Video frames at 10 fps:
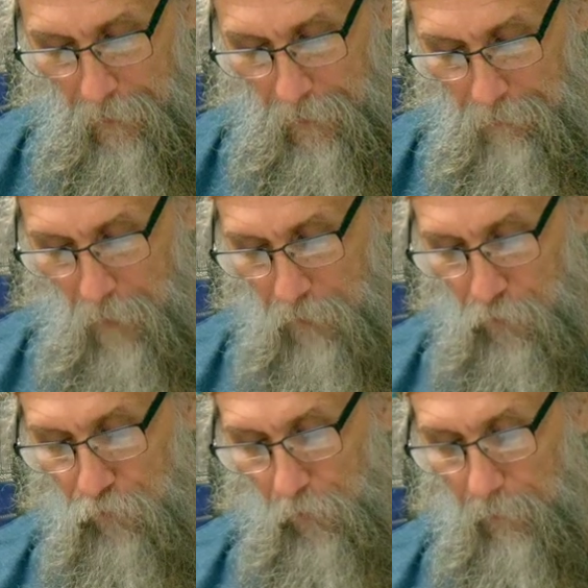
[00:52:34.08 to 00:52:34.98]
In
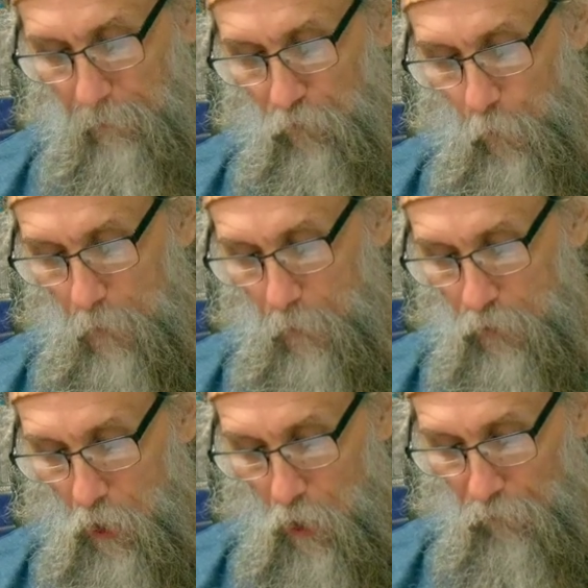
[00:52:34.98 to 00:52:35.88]
modern terms, we would
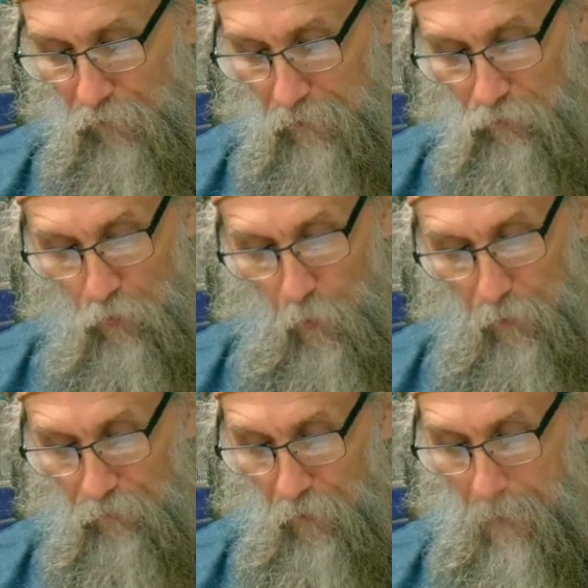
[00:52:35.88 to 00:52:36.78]
call such
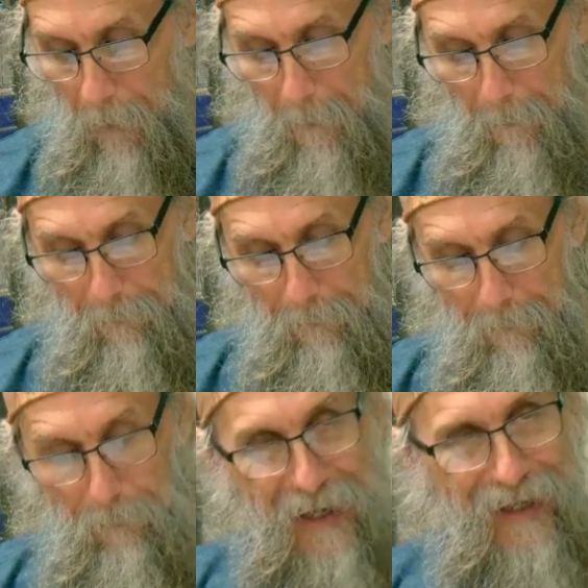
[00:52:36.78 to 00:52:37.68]
noise
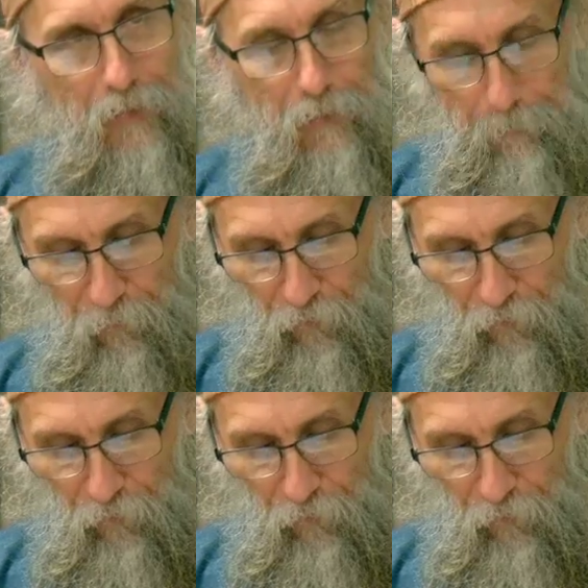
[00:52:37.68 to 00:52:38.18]
paying lip